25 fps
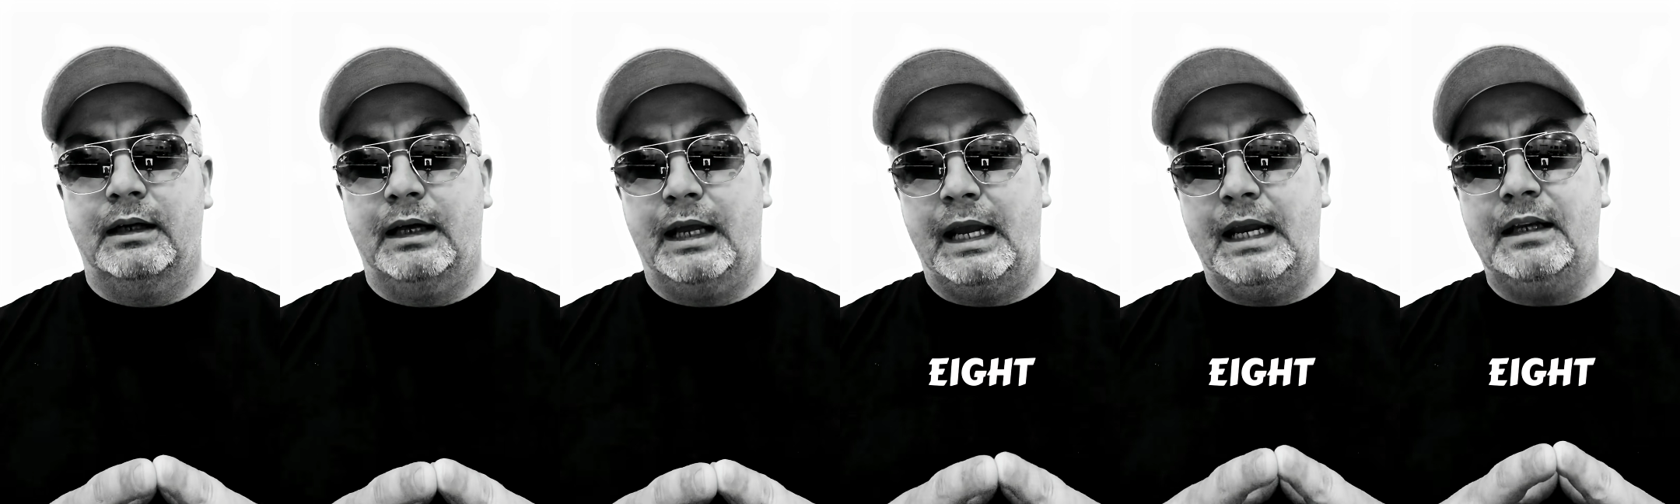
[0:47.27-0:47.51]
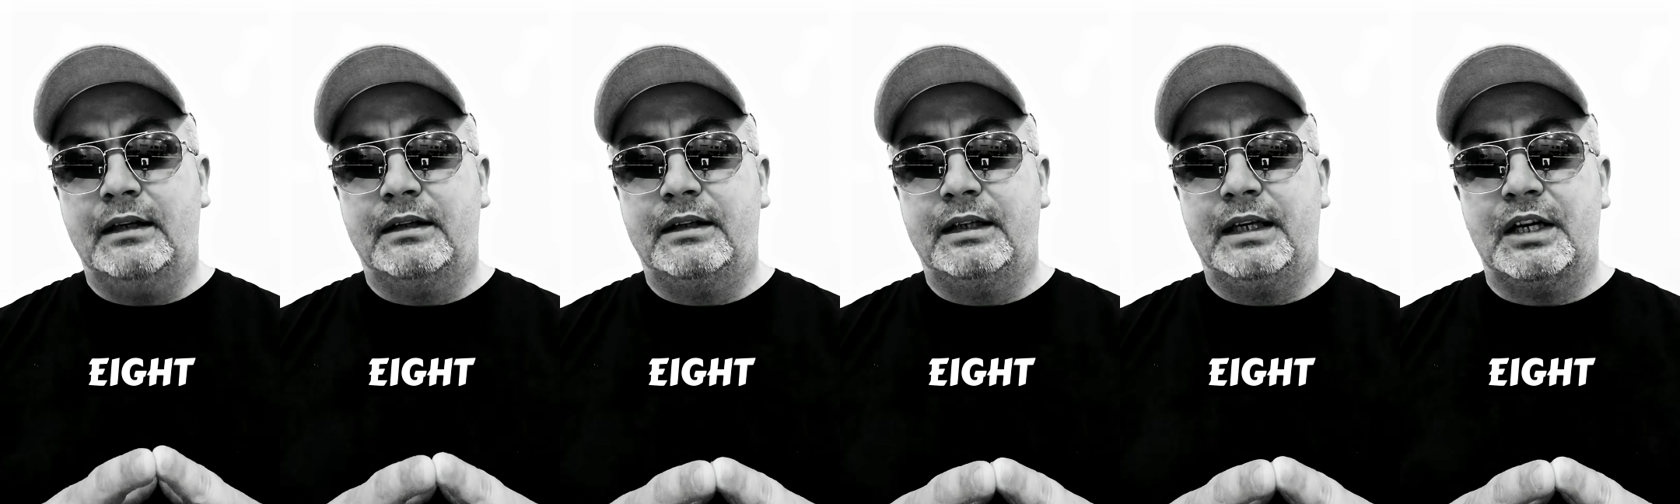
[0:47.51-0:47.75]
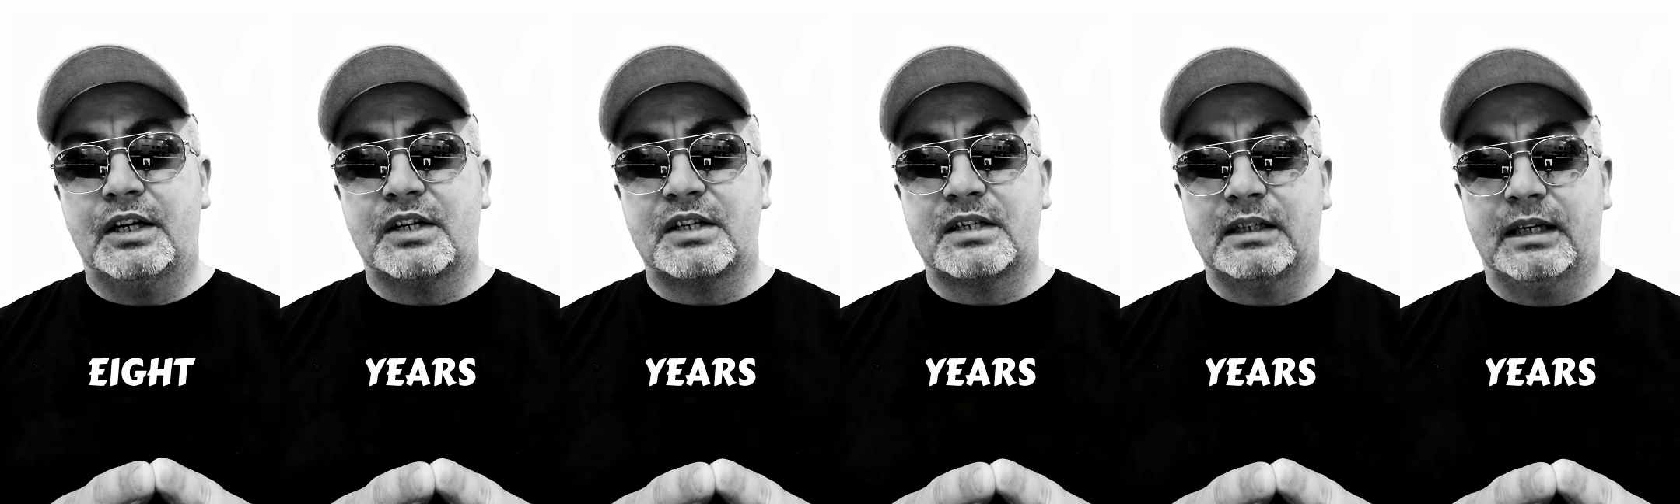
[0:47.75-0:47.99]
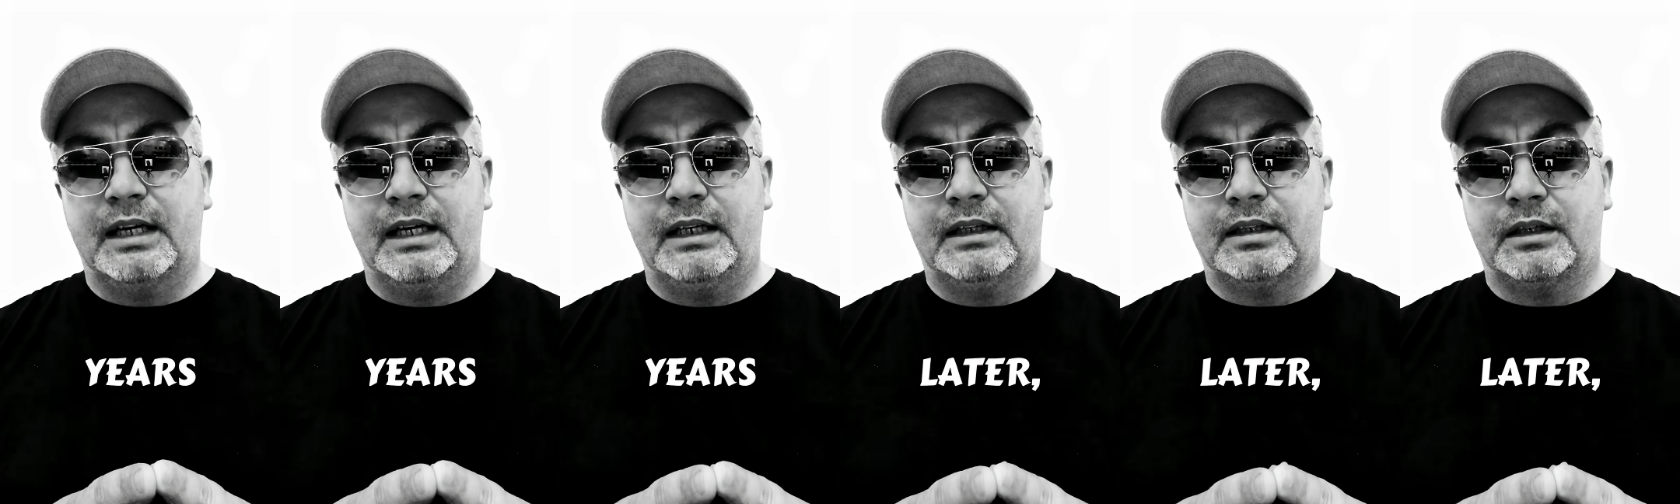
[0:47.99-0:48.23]
Eight
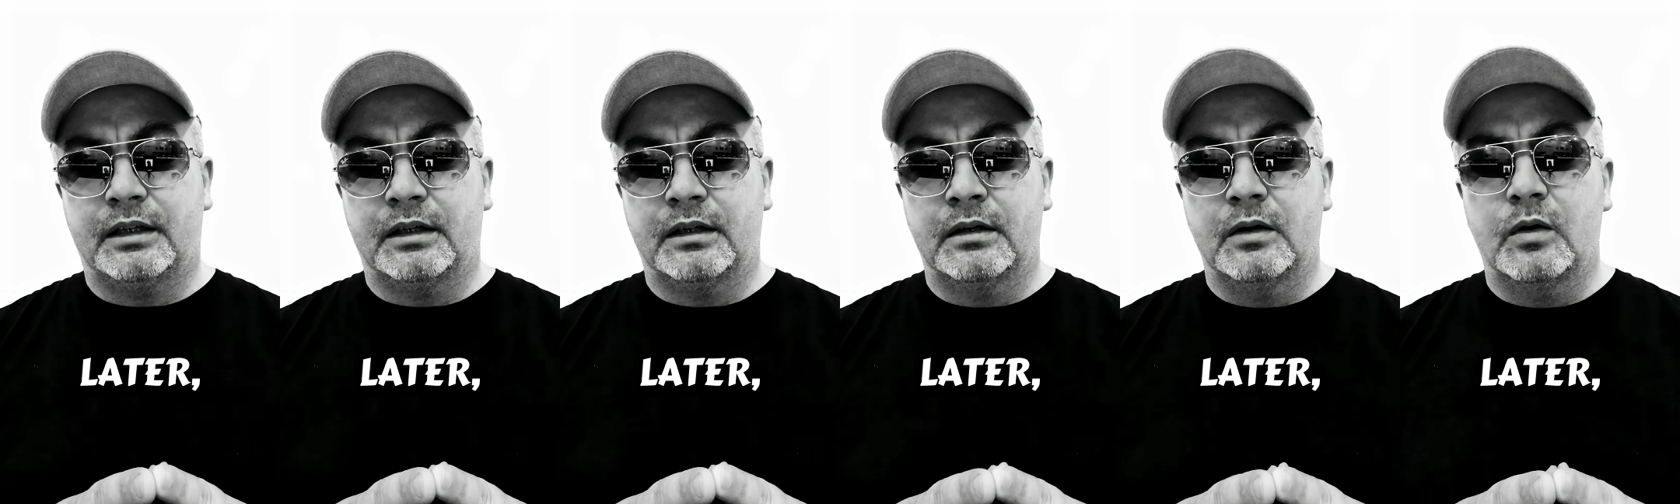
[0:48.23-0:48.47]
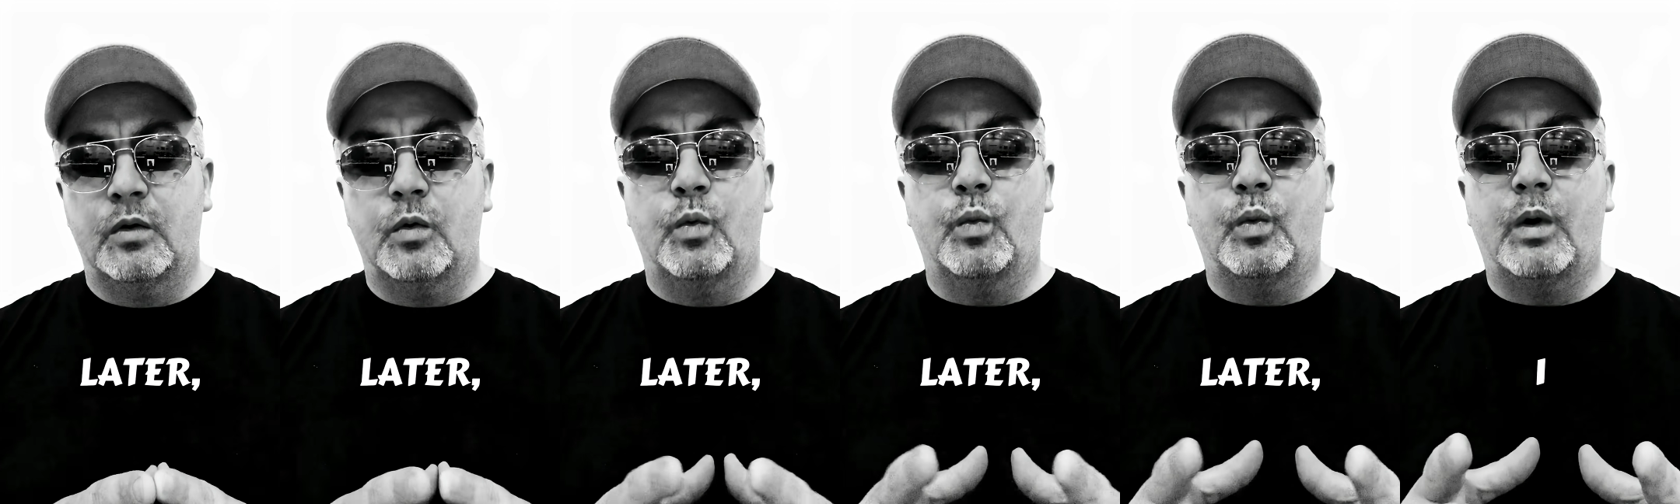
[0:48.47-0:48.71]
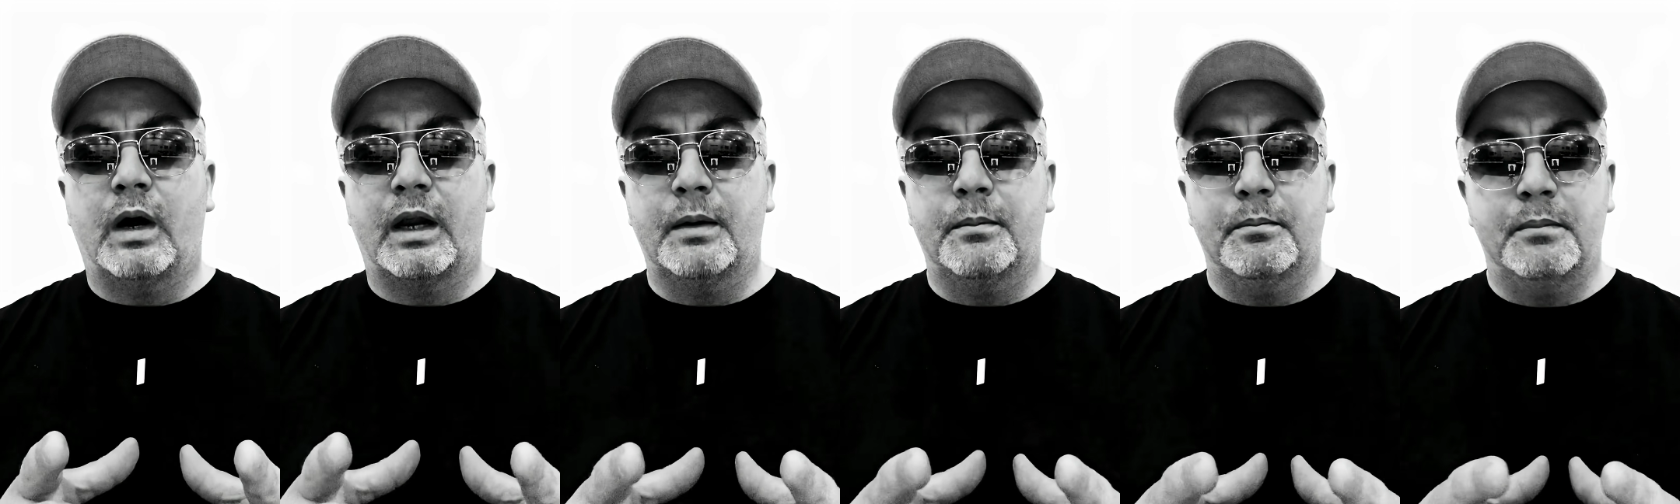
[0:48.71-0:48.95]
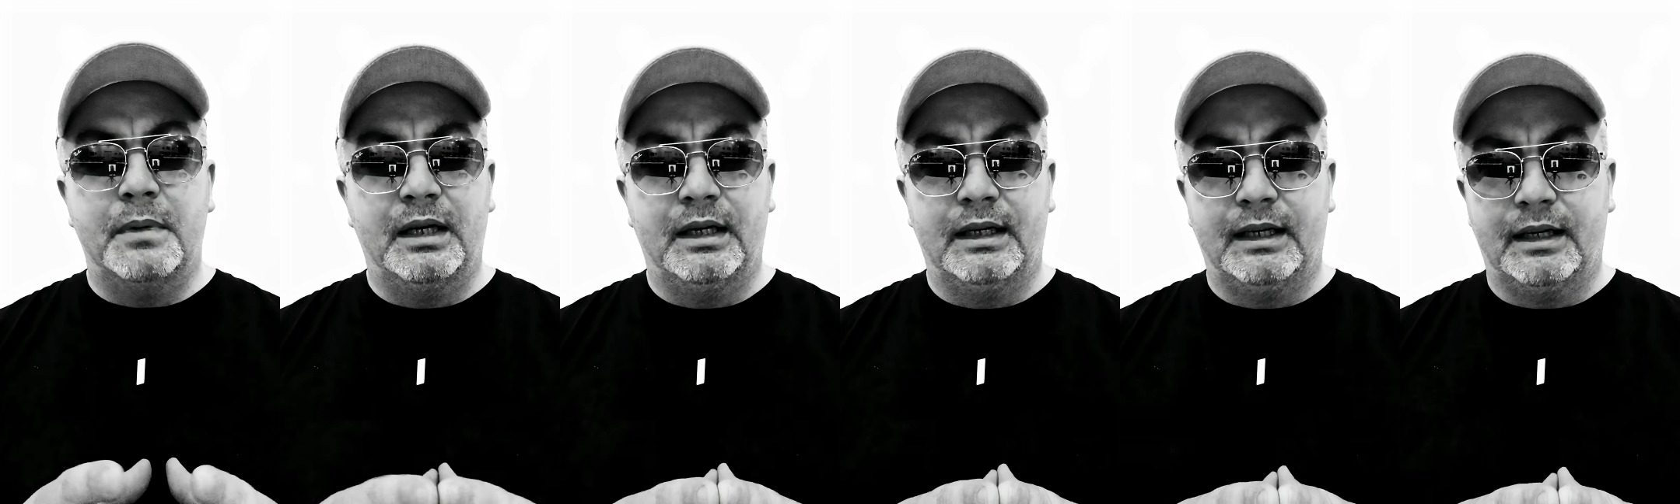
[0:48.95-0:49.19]
years later,
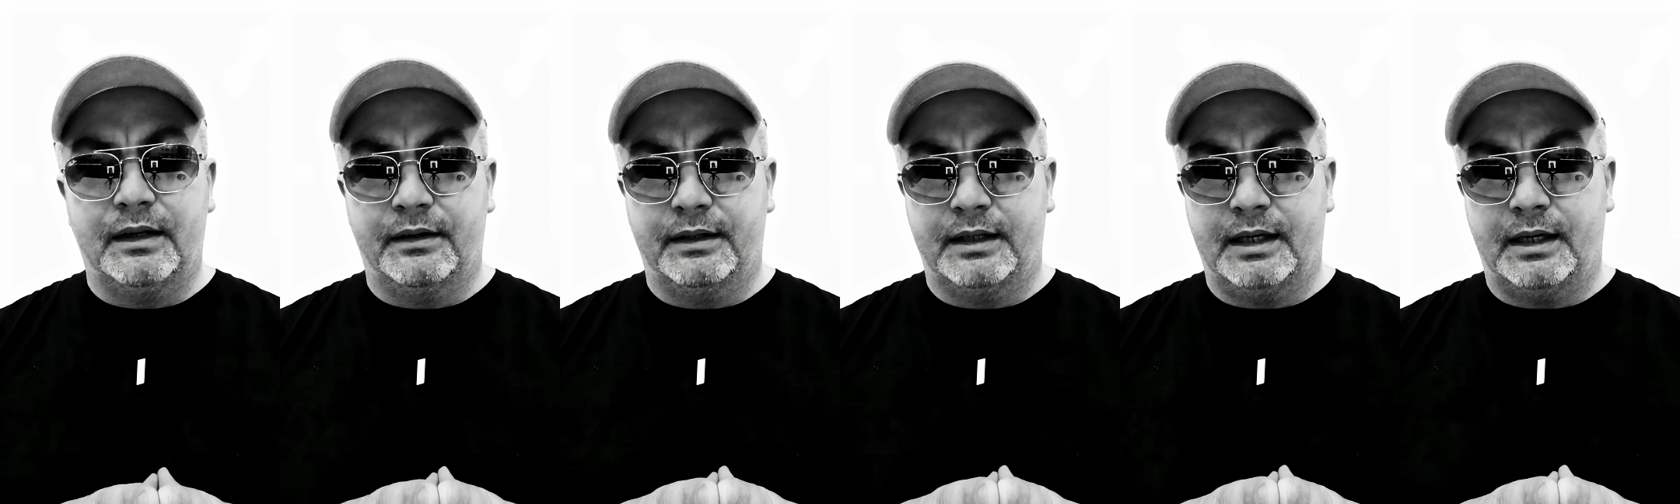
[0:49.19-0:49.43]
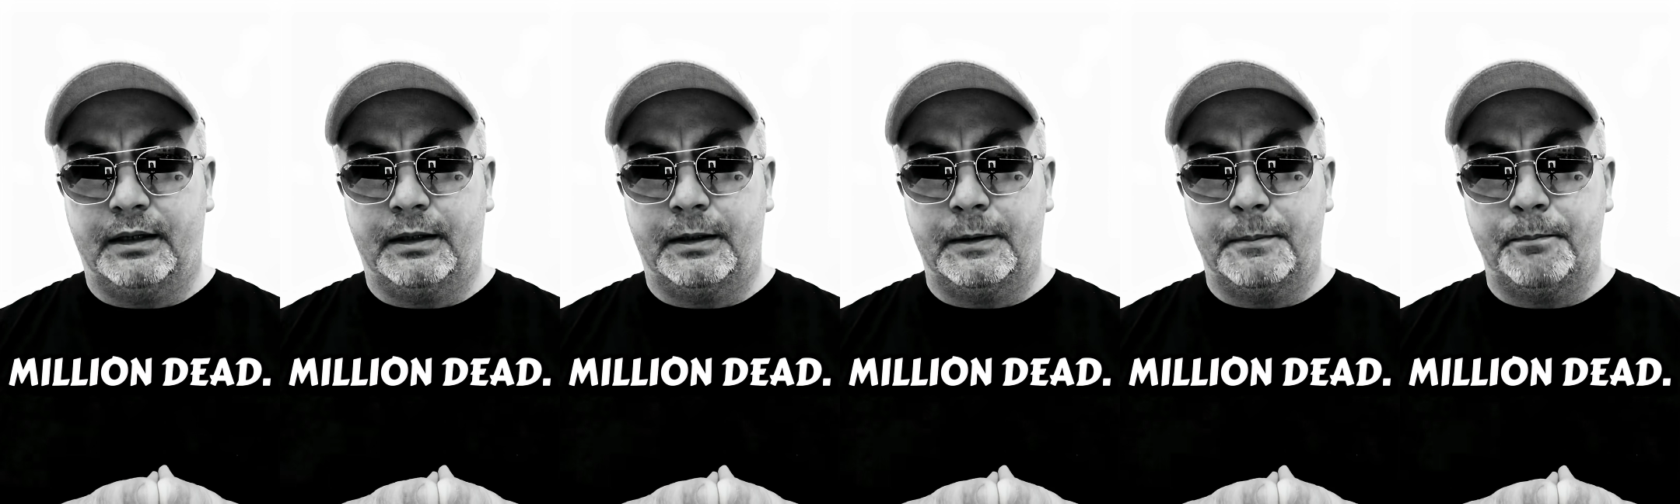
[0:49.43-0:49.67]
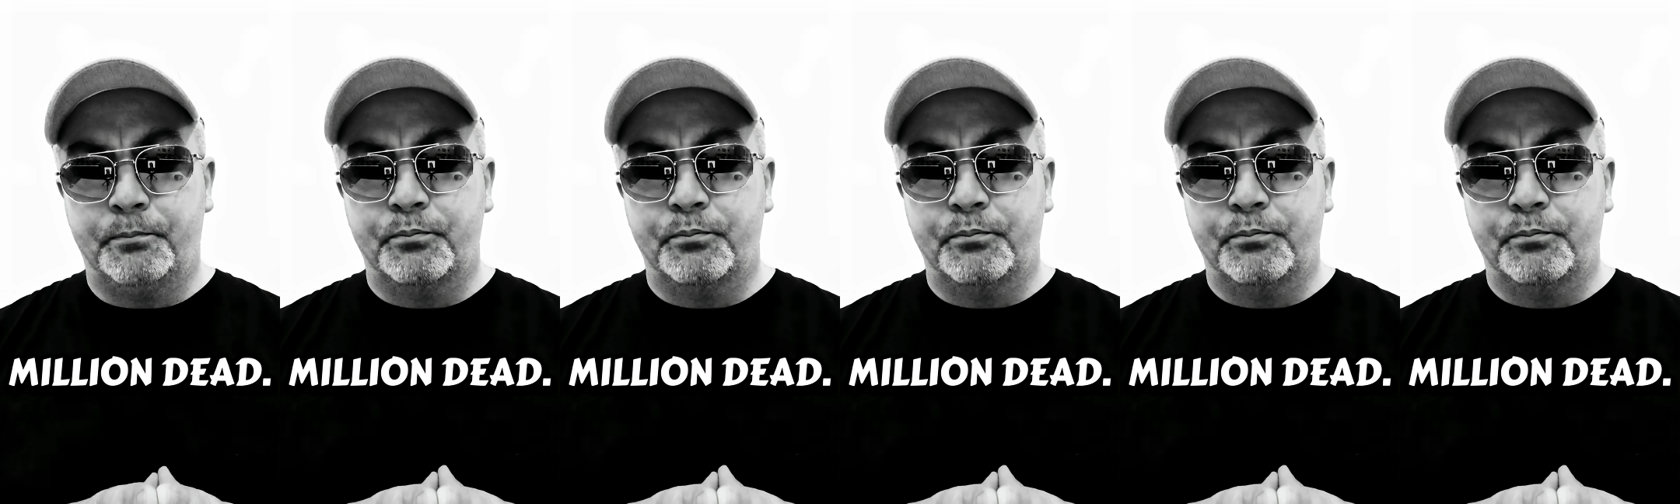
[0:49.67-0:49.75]
one million dead.